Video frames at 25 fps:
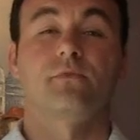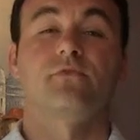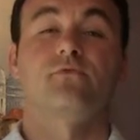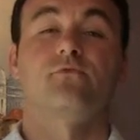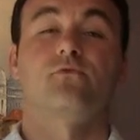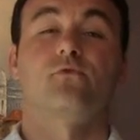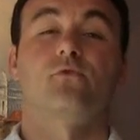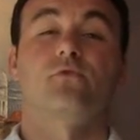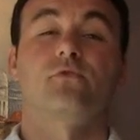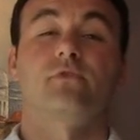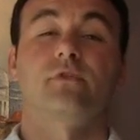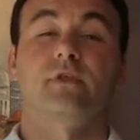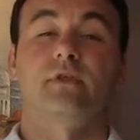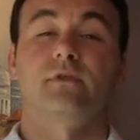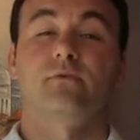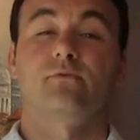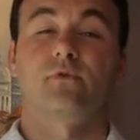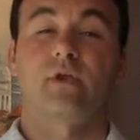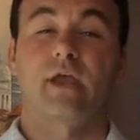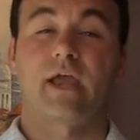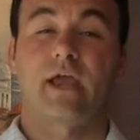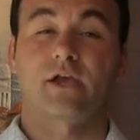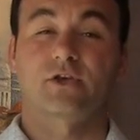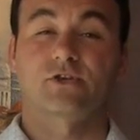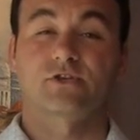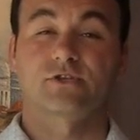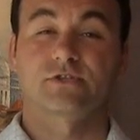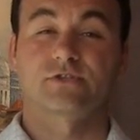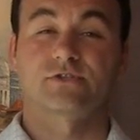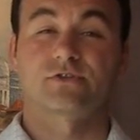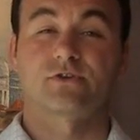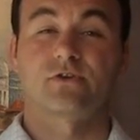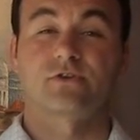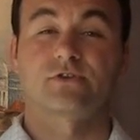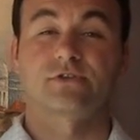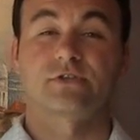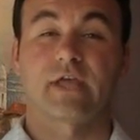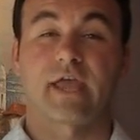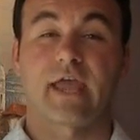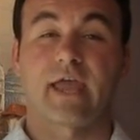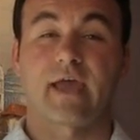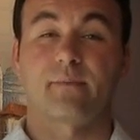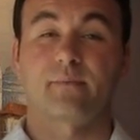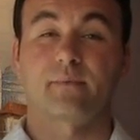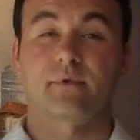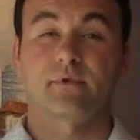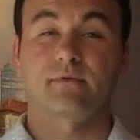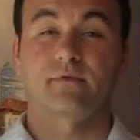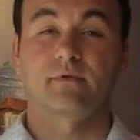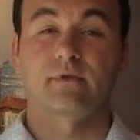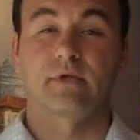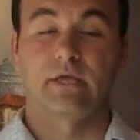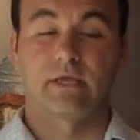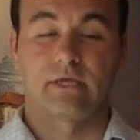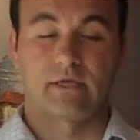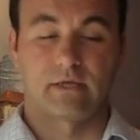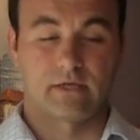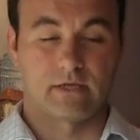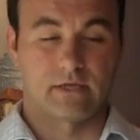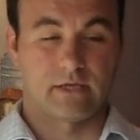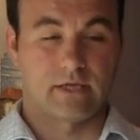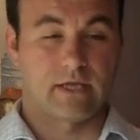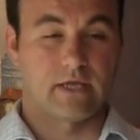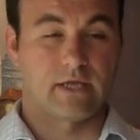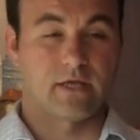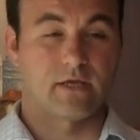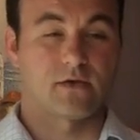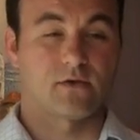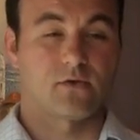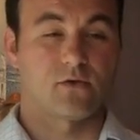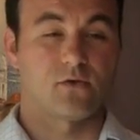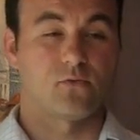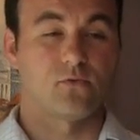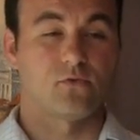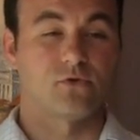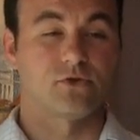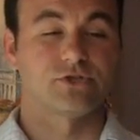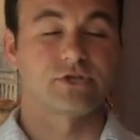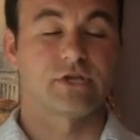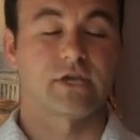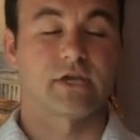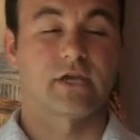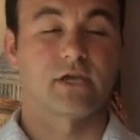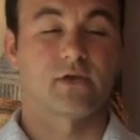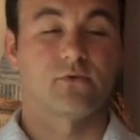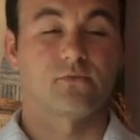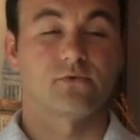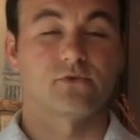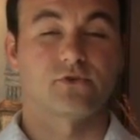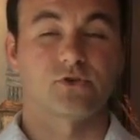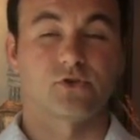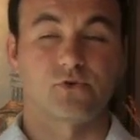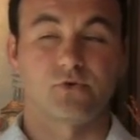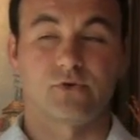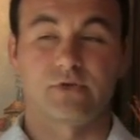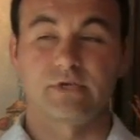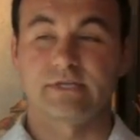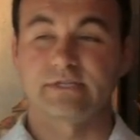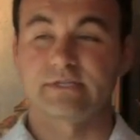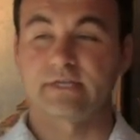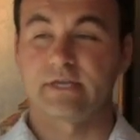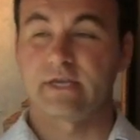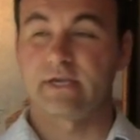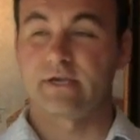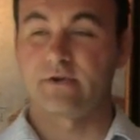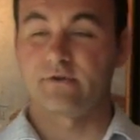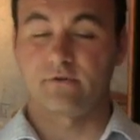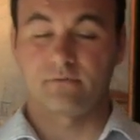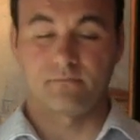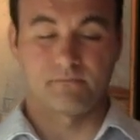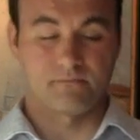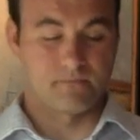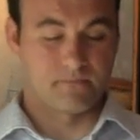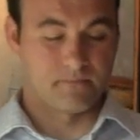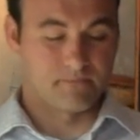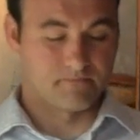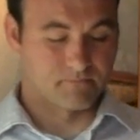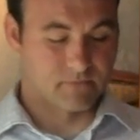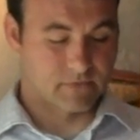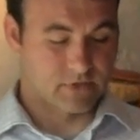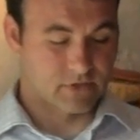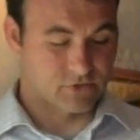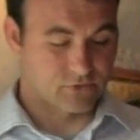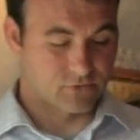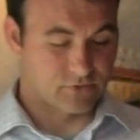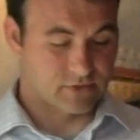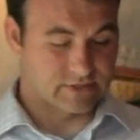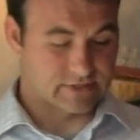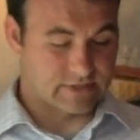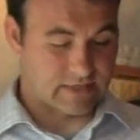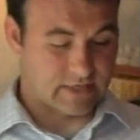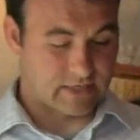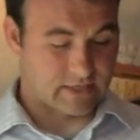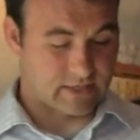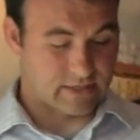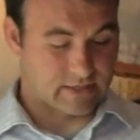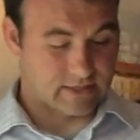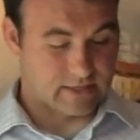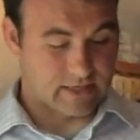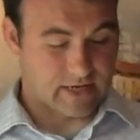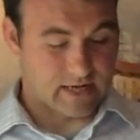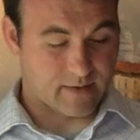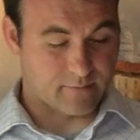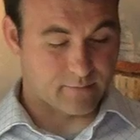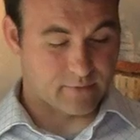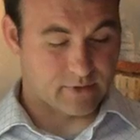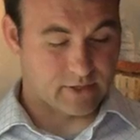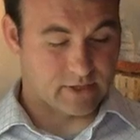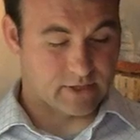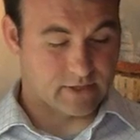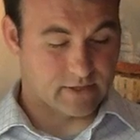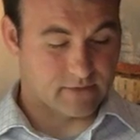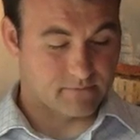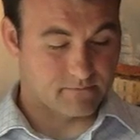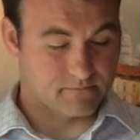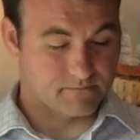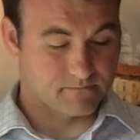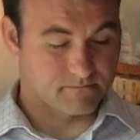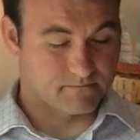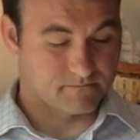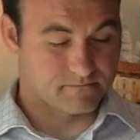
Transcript: before the reaction starts to happen, and we'll check in with Teresa here. Teresa, anything happening yet?